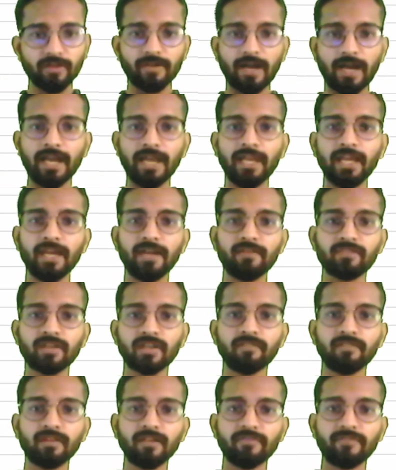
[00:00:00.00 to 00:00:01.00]
I have
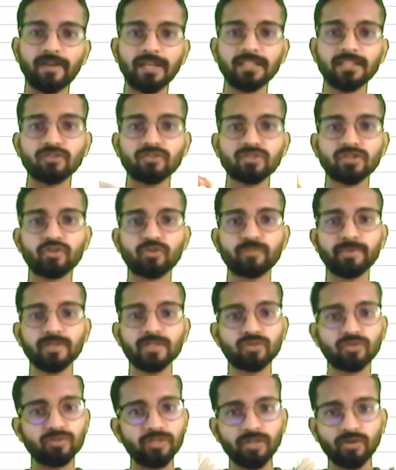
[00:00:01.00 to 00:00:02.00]
given 5,000
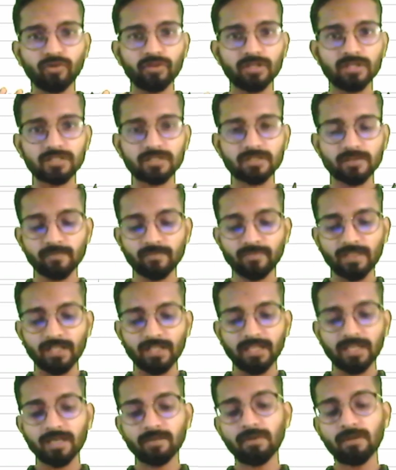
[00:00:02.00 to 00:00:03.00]
rupees to the owners.
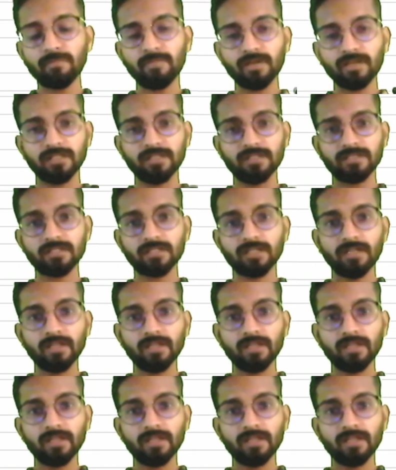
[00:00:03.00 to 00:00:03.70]
Remember this.